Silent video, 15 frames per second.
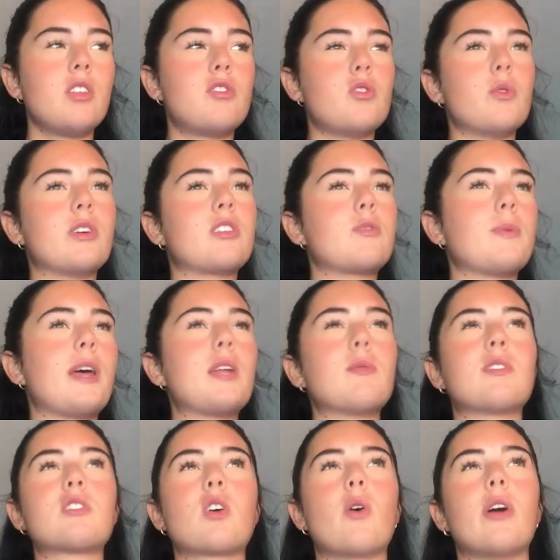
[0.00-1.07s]
to explain
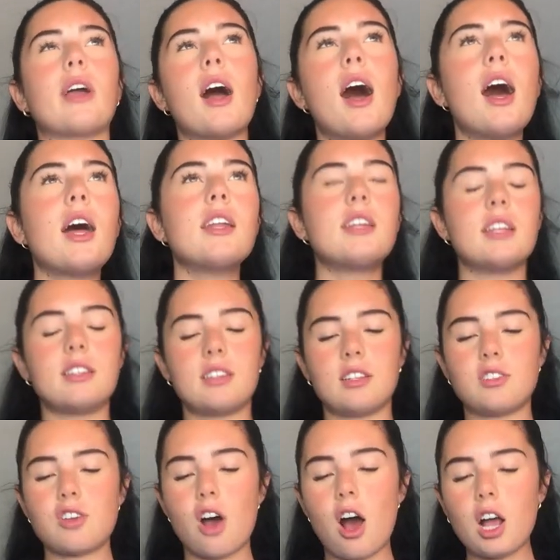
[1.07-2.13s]
what's going on and
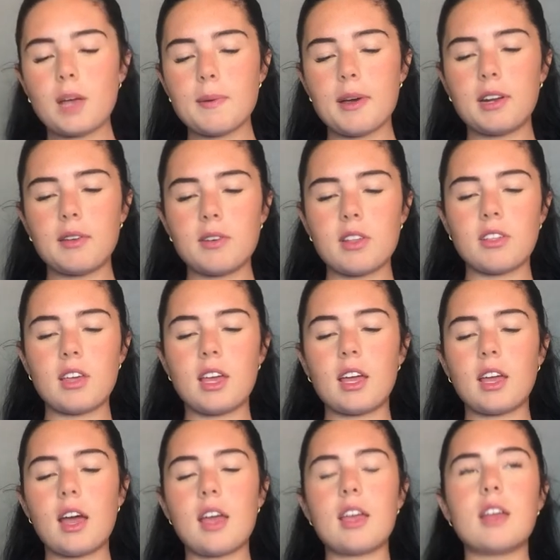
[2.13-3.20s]
to talk about
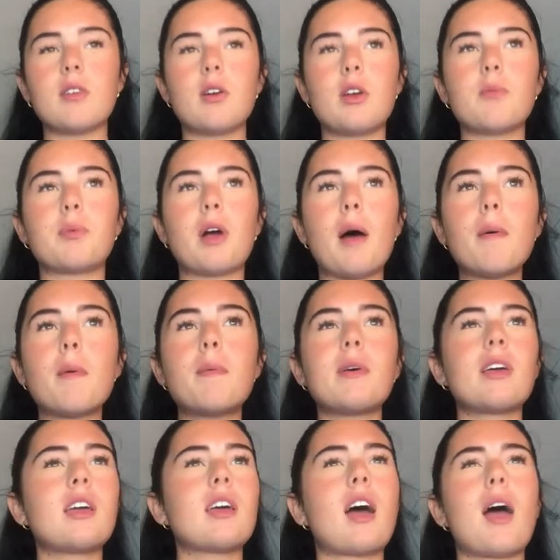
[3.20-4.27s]
everything, it, it
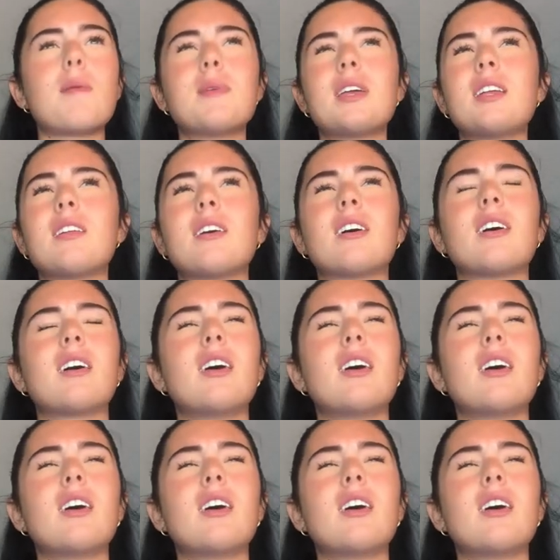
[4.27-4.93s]
probably, I mean,